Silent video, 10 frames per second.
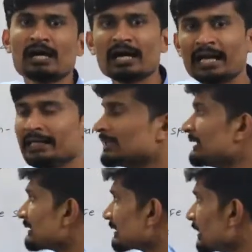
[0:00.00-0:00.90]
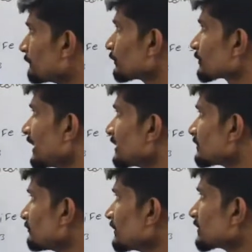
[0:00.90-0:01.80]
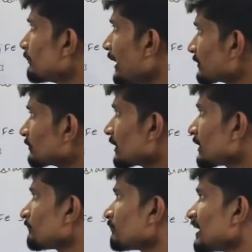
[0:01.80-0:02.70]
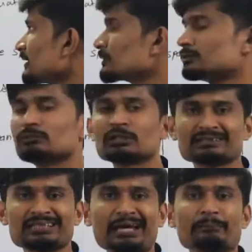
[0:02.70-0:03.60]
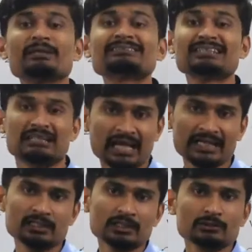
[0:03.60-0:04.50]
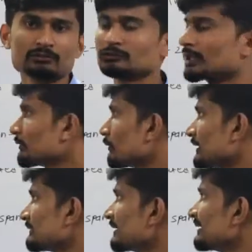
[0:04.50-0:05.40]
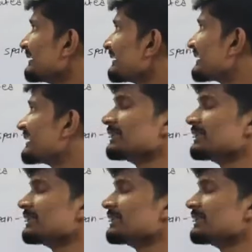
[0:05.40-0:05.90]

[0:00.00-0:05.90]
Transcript: and the lymphocytes which mature into the thymus gland, those are called as the T